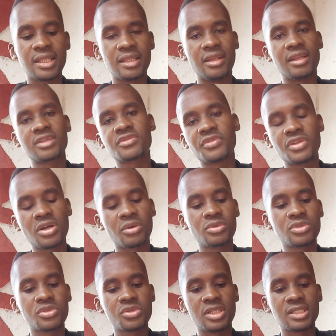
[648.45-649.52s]
The next video I will
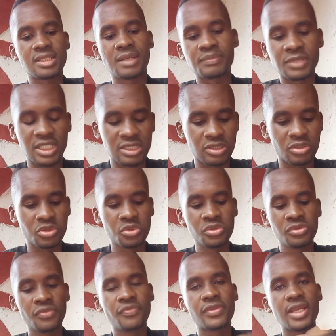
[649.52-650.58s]
do the subtask 2
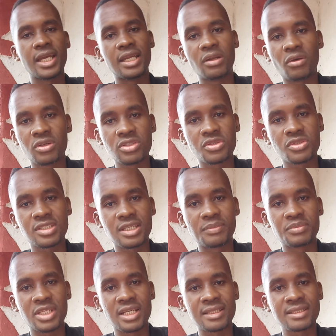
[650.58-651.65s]
and also
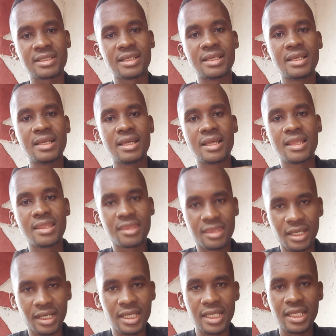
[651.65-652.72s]
subtask
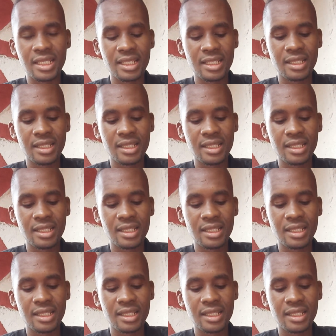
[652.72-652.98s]
3,